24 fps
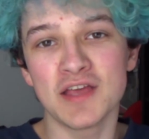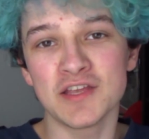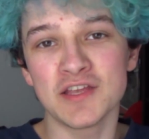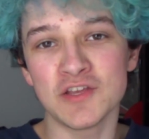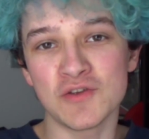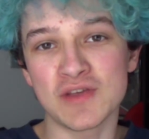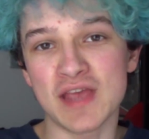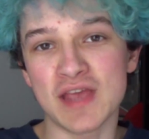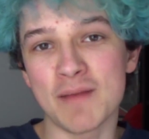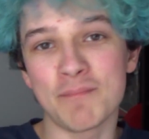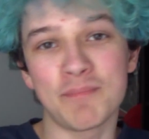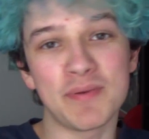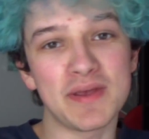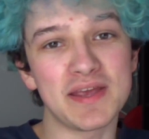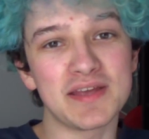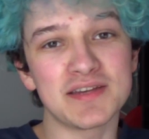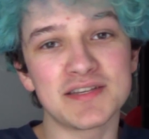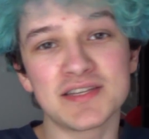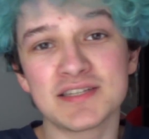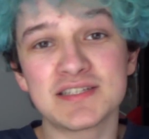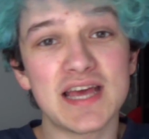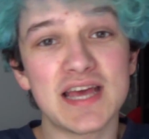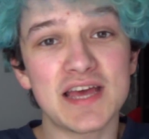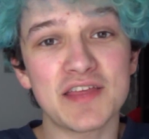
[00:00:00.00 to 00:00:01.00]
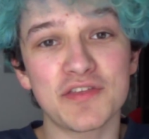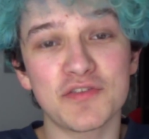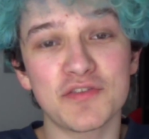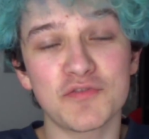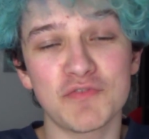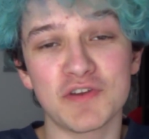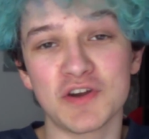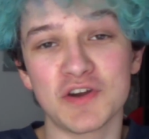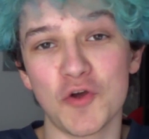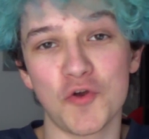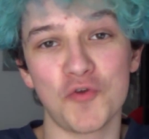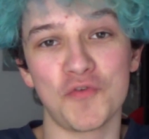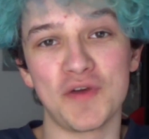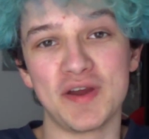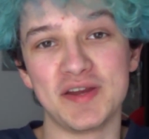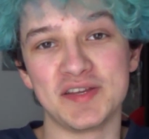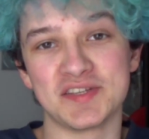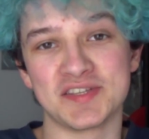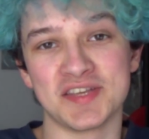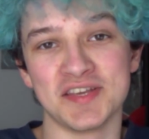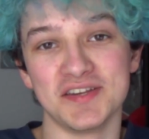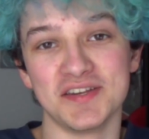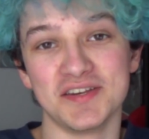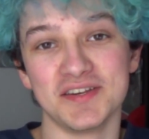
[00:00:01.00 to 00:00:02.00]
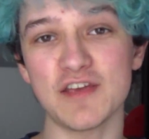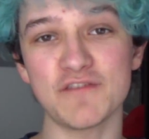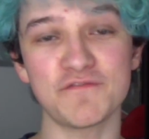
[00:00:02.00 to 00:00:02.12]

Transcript: you get beaten to death for no reason?